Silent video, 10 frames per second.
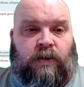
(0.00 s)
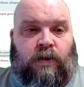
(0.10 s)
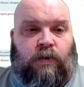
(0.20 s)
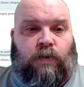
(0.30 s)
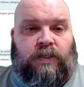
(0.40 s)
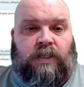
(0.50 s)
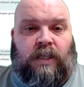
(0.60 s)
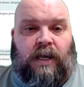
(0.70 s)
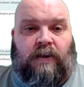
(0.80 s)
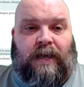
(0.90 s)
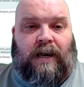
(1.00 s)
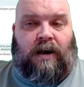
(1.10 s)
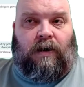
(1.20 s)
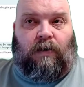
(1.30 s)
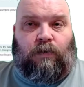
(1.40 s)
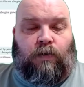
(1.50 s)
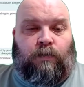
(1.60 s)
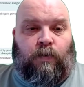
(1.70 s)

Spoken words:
what's there, that R group,